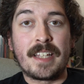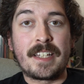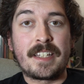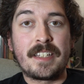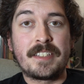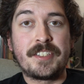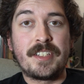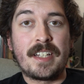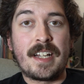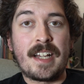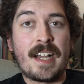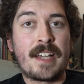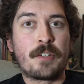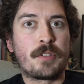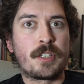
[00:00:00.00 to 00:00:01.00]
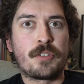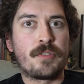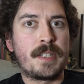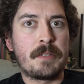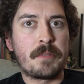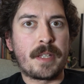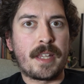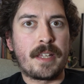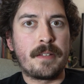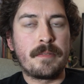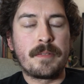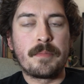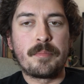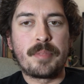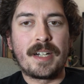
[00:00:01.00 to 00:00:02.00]
Like I don't agree with it,
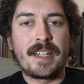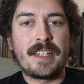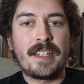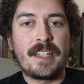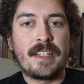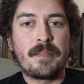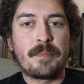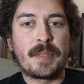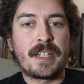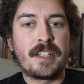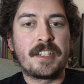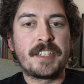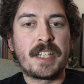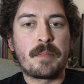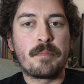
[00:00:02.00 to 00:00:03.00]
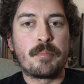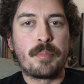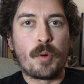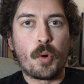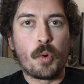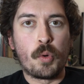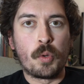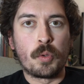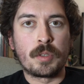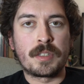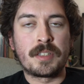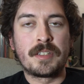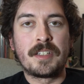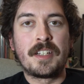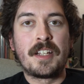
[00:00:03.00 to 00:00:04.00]
but it is a
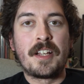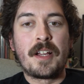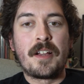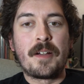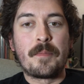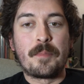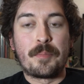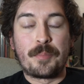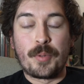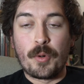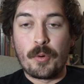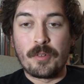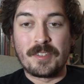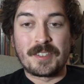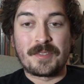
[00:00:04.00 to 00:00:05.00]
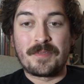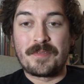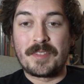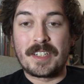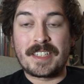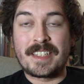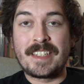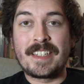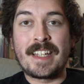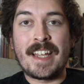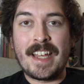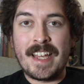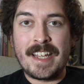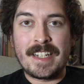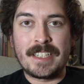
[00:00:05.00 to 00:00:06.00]
bold, fucking
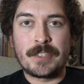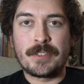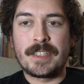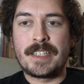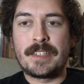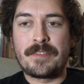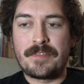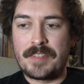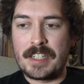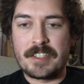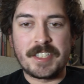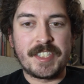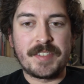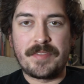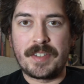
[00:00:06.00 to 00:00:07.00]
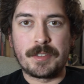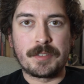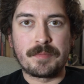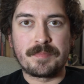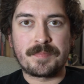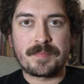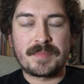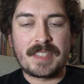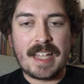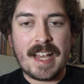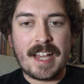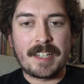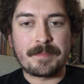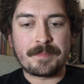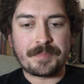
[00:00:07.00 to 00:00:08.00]
angry, fierce film
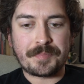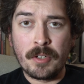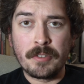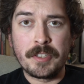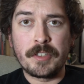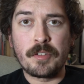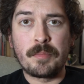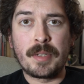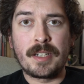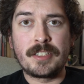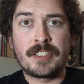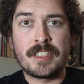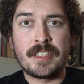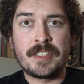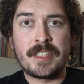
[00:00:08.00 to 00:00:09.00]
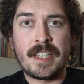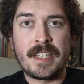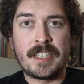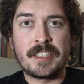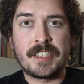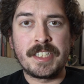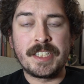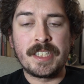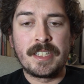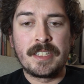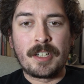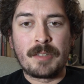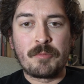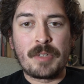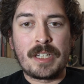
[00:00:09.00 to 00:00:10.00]
that pulls no punches in its
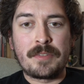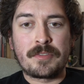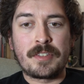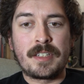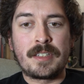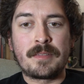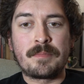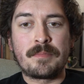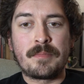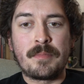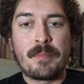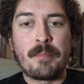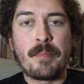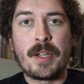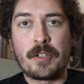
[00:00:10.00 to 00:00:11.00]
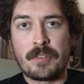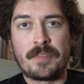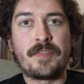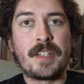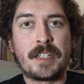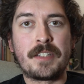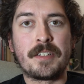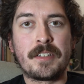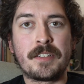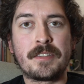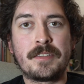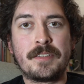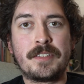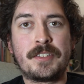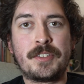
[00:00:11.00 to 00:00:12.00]
unwavering middle
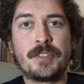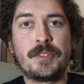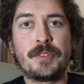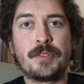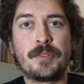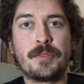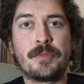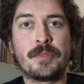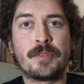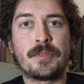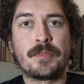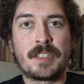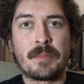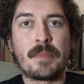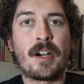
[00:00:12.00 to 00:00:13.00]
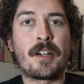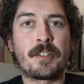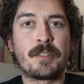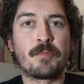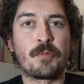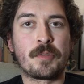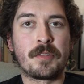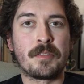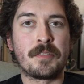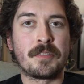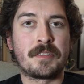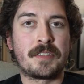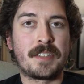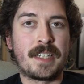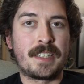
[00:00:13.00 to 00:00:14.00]
finger to the modern
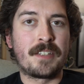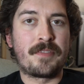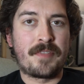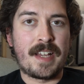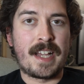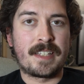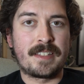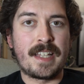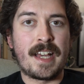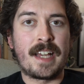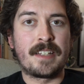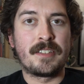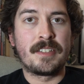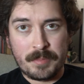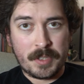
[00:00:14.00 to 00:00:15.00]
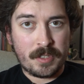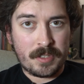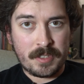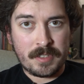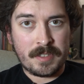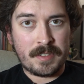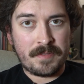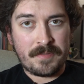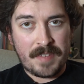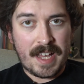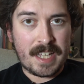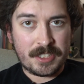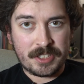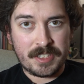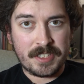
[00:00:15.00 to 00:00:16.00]
world and the fact that murder and
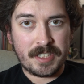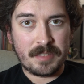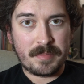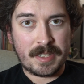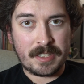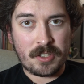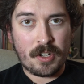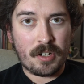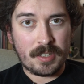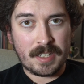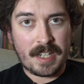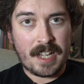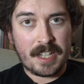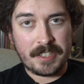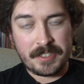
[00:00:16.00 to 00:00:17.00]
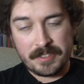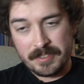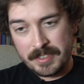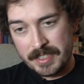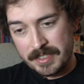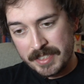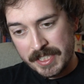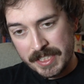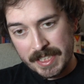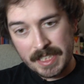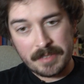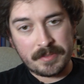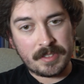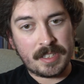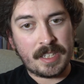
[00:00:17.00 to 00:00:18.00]
fascism and colonizers and
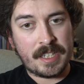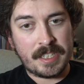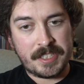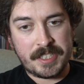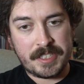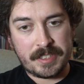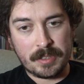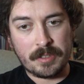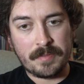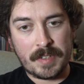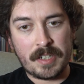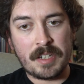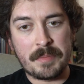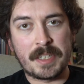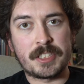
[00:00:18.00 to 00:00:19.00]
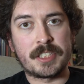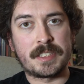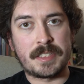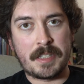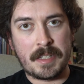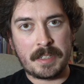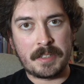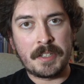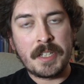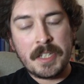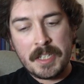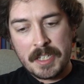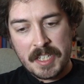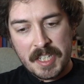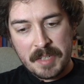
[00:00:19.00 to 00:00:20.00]
slavery is still very much a thing.
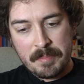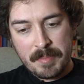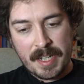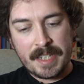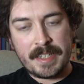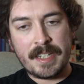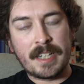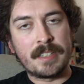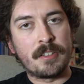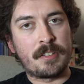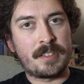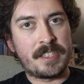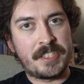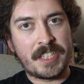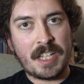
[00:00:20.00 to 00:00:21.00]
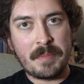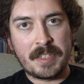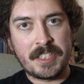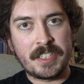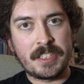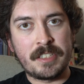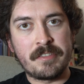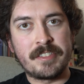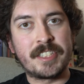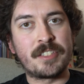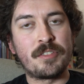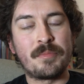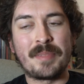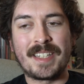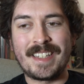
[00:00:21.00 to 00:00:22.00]
It might not look the same as it used
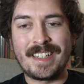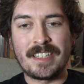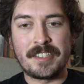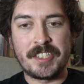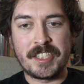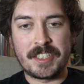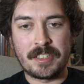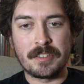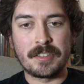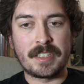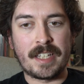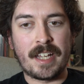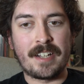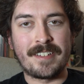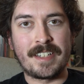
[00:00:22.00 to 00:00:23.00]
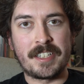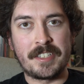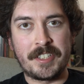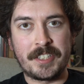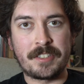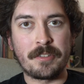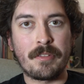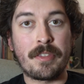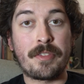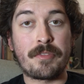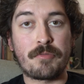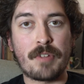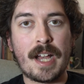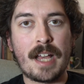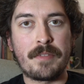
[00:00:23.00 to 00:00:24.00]
to, but it is still there and is still
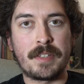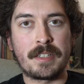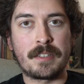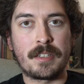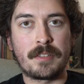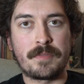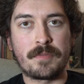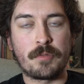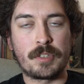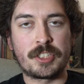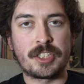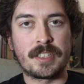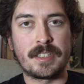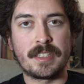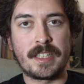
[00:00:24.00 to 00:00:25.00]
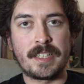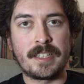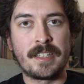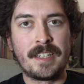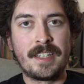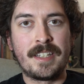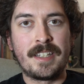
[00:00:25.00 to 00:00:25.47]
thriving, unfortunately.